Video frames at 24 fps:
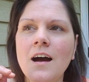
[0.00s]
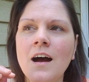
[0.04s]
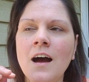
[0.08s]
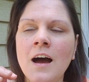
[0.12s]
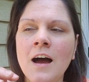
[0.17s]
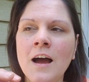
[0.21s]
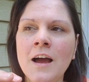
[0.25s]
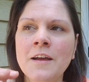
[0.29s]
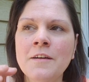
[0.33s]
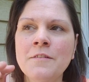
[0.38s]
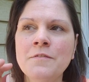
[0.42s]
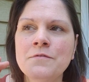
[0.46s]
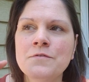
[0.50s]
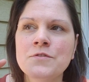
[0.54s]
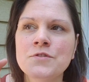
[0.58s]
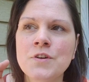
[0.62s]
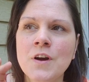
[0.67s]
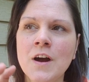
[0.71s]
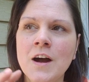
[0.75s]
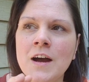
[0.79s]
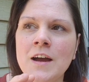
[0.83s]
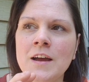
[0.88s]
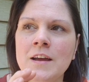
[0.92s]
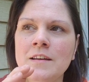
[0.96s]
I've
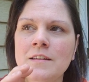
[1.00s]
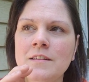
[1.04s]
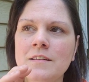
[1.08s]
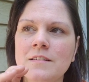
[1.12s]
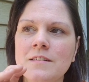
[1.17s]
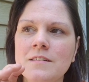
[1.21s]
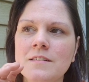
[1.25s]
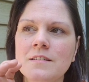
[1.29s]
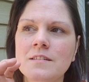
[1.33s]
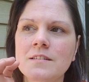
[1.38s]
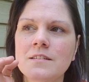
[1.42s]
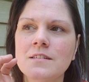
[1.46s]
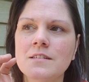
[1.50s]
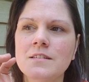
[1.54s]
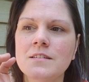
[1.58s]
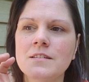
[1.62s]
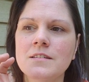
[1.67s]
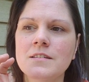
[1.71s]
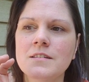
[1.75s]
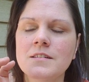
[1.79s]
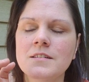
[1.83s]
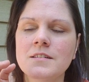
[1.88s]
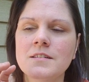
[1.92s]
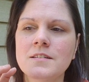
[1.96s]
tried
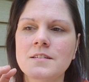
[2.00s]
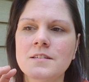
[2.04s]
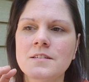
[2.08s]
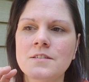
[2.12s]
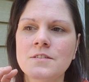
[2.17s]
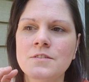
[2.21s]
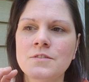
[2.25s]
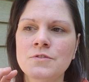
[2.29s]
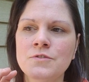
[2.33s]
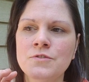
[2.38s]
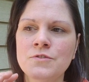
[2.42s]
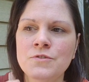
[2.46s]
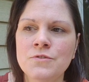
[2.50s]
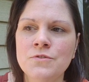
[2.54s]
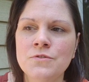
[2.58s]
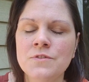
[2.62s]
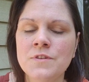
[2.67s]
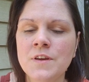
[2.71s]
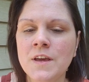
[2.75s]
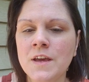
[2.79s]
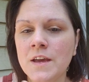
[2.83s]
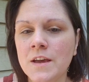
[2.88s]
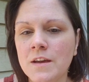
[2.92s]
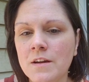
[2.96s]
to
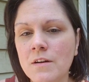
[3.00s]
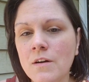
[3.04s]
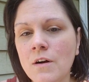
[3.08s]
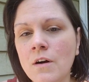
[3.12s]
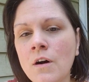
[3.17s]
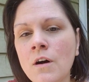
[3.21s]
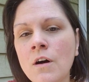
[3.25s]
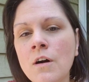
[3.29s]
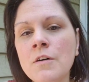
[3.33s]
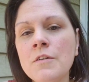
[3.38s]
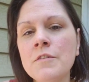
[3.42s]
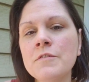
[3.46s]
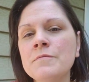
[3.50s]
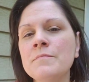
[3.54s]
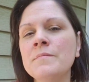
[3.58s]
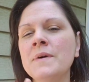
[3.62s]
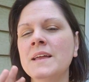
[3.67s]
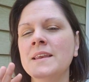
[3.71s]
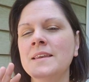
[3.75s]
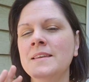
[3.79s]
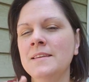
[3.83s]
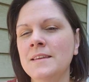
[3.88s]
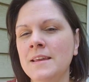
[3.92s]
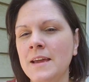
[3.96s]
take all of
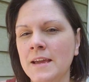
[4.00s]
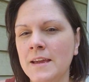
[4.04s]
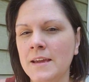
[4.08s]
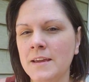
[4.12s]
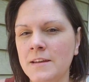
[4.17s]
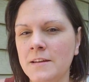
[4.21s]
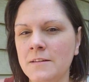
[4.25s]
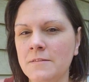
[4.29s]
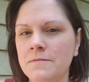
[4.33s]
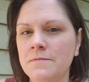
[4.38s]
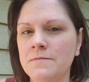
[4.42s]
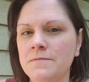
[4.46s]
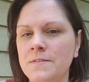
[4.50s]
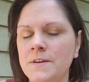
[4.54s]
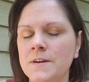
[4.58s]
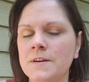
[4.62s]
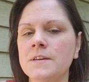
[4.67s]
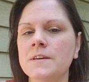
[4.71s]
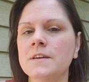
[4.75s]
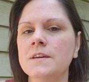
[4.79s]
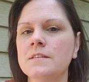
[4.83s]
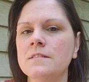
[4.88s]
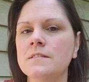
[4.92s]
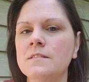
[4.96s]
my negative
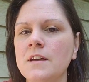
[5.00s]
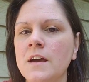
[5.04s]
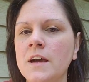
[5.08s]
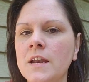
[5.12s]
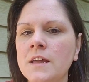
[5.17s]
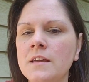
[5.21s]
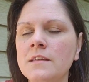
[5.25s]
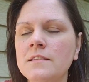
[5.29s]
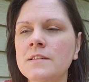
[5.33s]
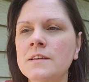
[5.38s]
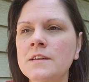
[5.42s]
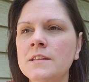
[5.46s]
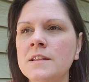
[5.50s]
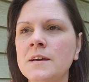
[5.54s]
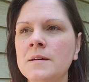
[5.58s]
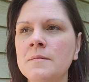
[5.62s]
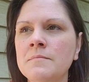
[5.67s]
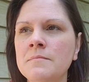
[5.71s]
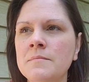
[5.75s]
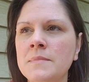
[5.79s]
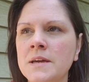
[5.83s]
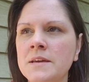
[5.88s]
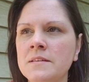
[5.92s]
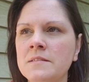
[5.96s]
feelings, anything
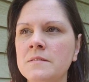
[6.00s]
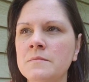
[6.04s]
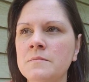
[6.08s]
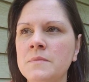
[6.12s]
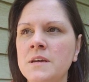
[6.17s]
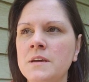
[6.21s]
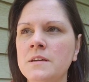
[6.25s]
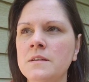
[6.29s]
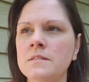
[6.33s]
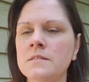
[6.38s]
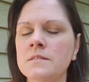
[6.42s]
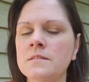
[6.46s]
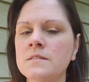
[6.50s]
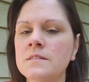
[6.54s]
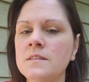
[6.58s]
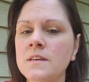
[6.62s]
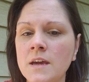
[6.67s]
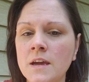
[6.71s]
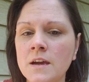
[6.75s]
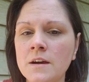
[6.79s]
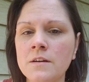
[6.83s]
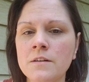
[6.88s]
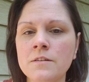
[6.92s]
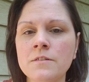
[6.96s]
that makes me
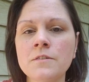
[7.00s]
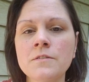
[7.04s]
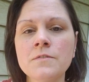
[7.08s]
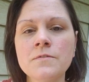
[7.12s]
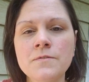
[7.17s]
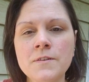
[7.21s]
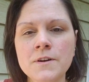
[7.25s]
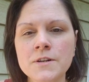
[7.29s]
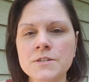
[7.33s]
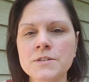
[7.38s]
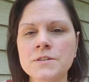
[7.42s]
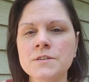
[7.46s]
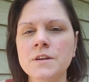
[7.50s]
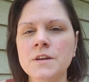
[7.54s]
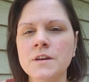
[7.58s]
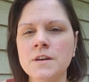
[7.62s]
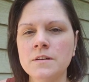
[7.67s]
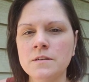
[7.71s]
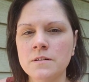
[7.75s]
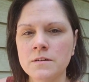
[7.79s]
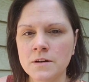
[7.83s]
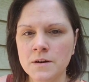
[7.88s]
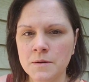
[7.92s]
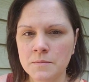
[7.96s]
scared or
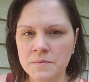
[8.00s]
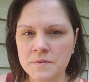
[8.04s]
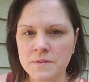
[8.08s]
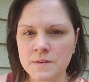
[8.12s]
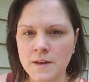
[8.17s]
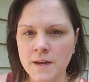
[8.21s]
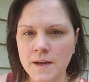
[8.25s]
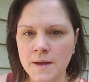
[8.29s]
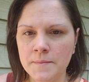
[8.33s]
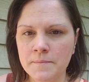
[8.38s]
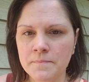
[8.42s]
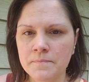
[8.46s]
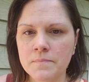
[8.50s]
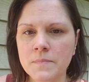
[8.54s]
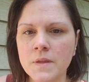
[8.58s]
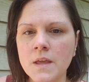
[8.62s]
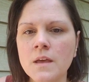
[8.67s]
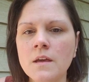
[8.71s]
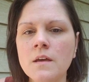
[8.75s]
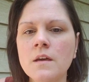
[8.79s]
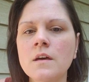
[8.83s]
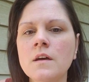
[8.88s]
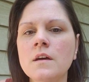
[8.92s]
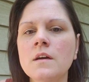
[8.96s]
frustrated or upset,
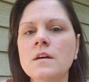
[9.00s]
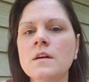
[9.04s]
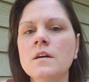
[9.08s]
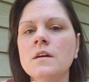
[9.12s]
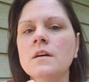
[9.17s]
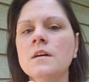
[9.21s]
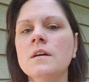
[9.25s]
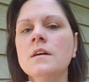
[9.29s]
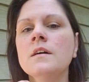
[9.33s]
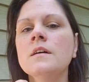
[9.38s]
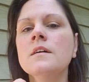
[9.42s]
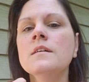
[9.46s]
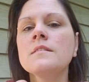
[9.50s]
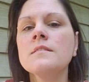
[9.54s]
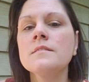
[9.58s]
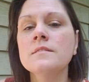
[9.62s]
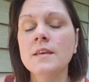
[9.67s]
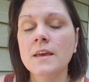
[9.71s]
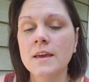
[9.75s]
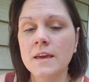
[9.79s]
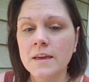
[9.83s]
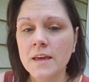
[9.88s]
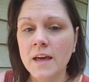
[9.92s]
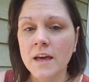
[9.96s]

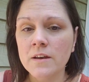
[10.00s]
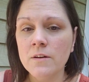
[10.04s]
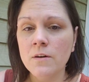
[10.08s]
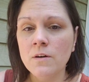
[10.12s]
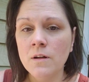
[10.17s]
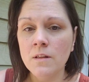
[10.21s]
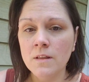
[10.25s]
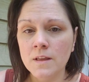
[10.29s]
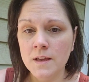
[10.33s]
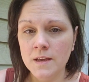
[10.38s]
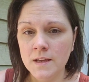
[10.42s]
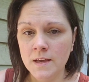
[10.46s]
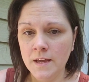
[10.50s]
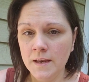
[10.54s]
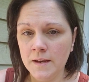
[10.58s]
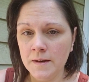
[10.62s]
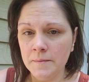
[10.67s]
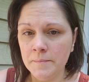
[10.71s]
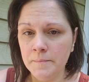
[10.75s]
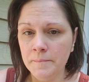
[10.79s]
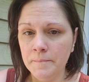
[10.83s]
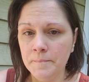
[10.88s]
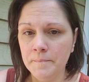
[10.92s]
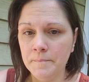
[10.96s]
take that all
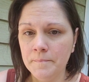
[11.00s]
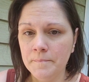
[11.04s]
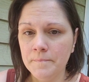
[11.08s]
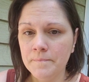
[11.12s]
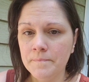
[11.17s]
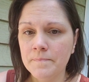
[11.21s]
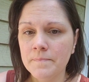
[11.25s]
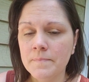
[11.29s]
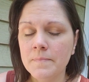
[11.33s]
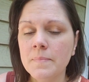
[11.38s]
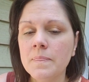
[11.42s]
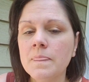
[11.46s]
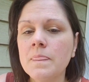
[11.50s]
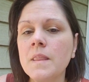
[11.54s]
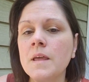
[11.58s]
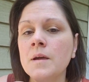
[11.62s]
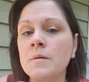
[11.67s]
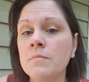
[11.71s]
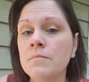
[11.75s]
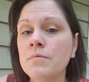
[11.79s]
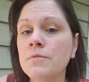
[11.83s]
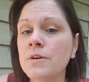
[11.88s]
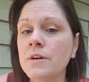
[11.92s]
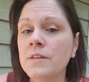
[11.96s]
in
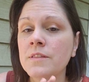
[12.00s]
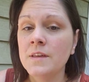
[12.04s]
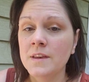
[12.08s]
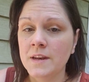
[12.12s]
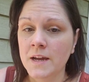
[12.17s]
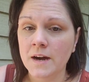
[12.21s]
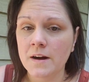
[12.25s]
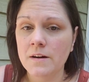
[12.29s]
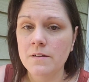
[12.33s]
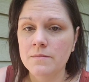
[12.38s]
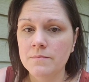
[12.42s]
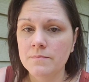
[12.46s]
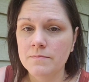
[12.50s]
and breathe it out.